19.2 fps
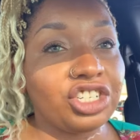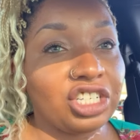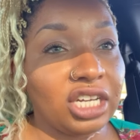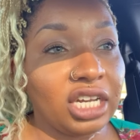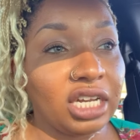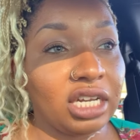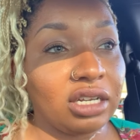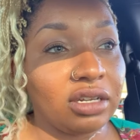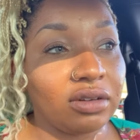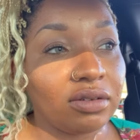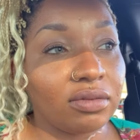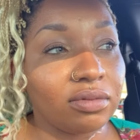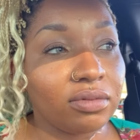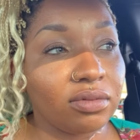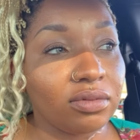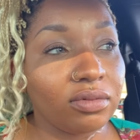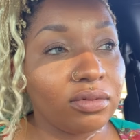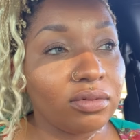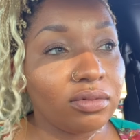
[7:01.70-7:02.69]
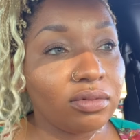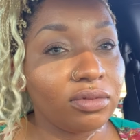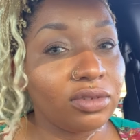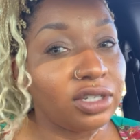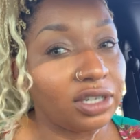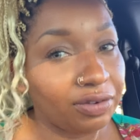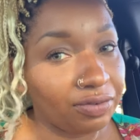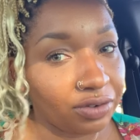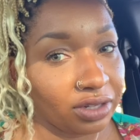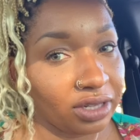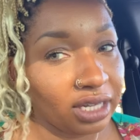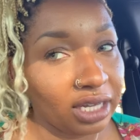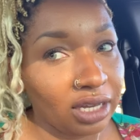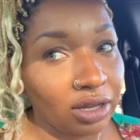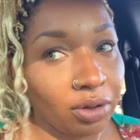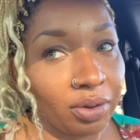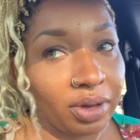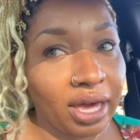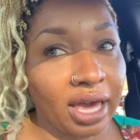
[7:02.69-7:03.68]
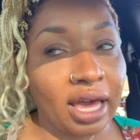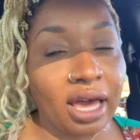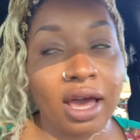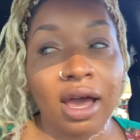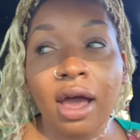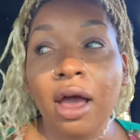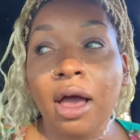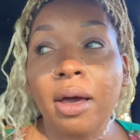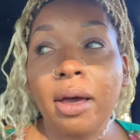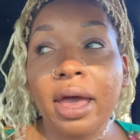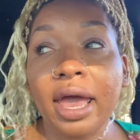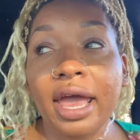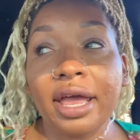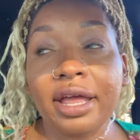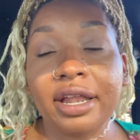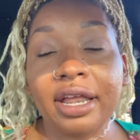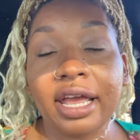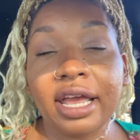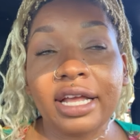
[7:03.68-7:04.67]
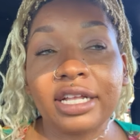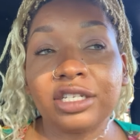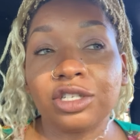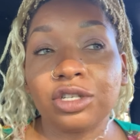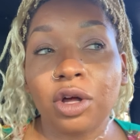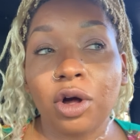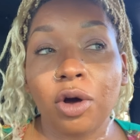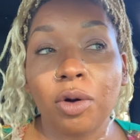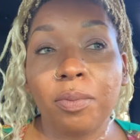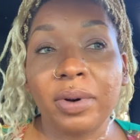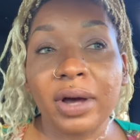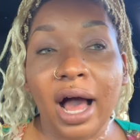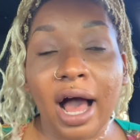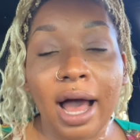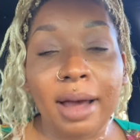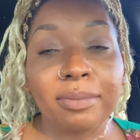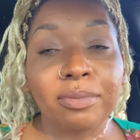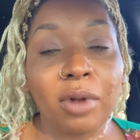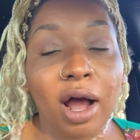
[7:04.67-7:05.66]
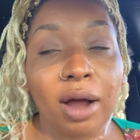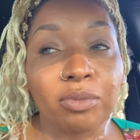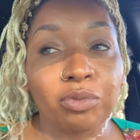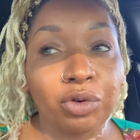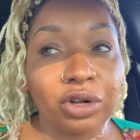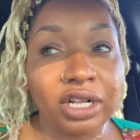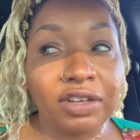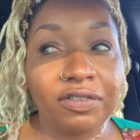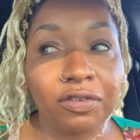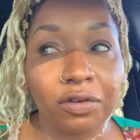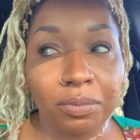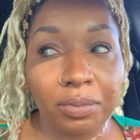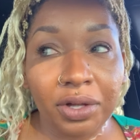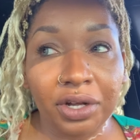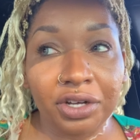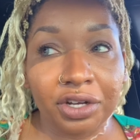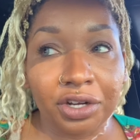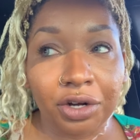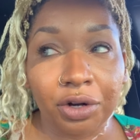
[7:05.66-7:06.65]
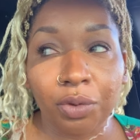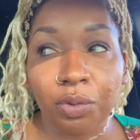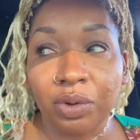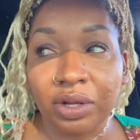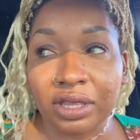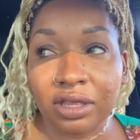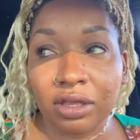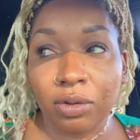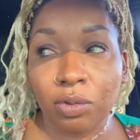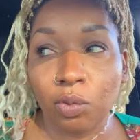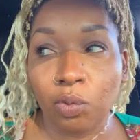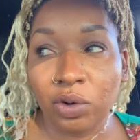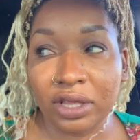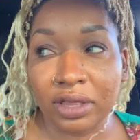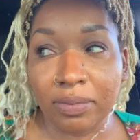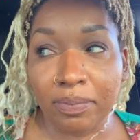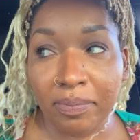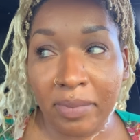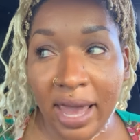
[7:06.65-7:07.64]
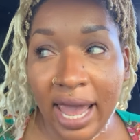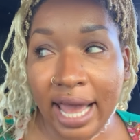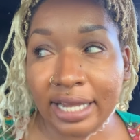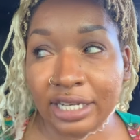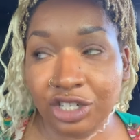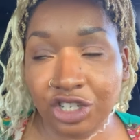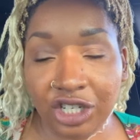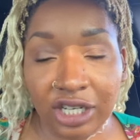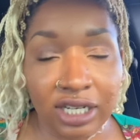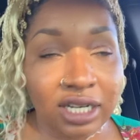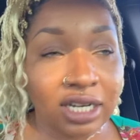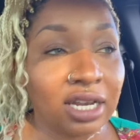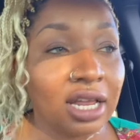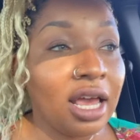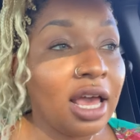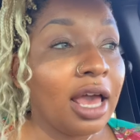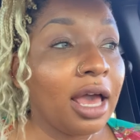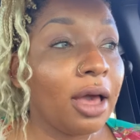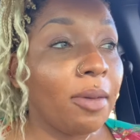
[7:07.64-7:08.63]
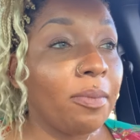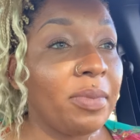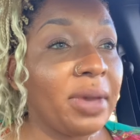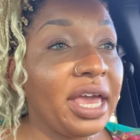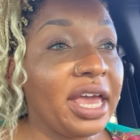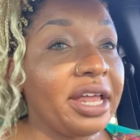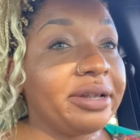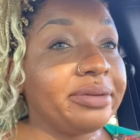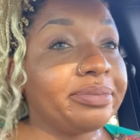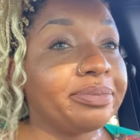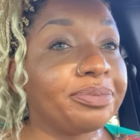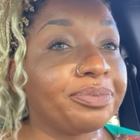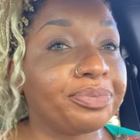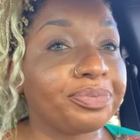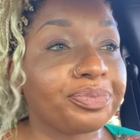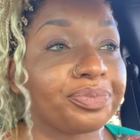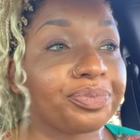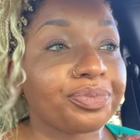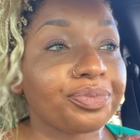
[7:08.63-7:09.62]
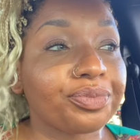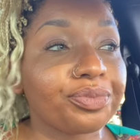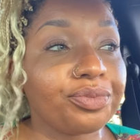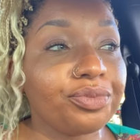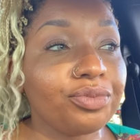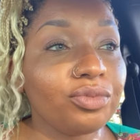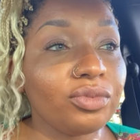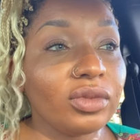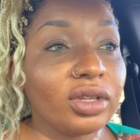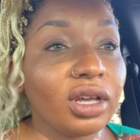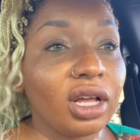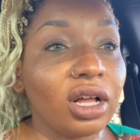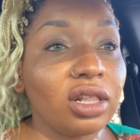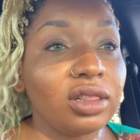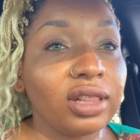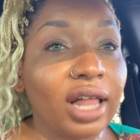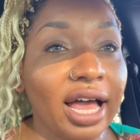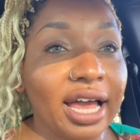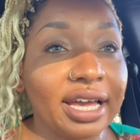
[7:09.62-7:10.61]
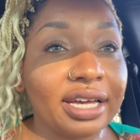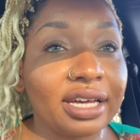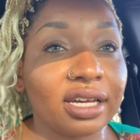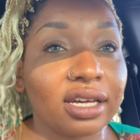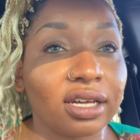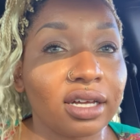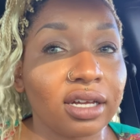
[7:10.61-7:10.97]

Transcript: cheat differently, okay? And so, but I'm really familiar with man cheating. Men like